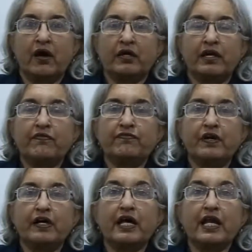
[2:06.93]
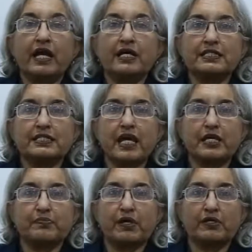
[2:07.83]
Give a clear
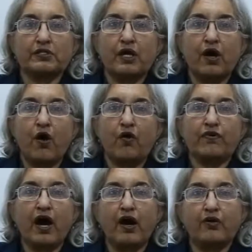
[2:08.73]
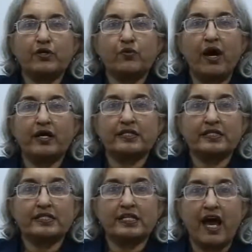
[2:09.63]
statement of how you
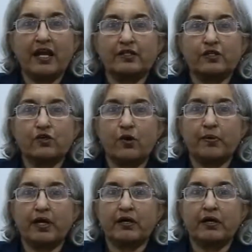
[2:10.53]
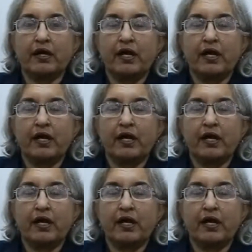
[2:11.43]
understand the topic